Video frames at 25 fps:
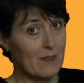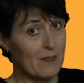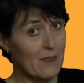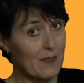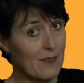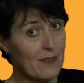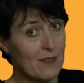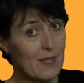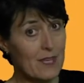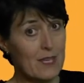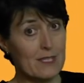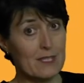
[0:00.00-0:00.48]

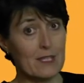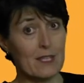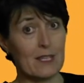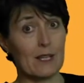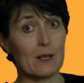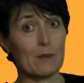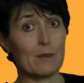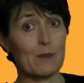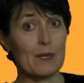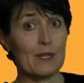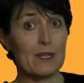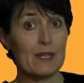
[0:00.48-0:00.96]
than this, and
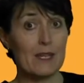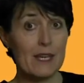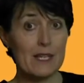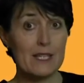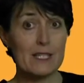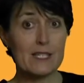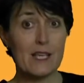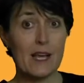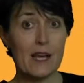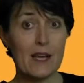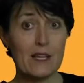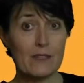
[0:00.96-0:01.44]
it'll be a
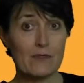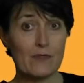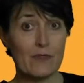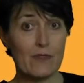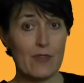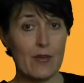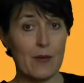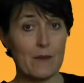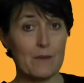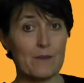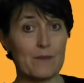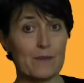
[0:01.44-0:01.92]
nice size for
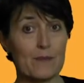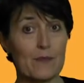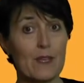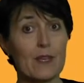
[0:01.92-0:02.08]
them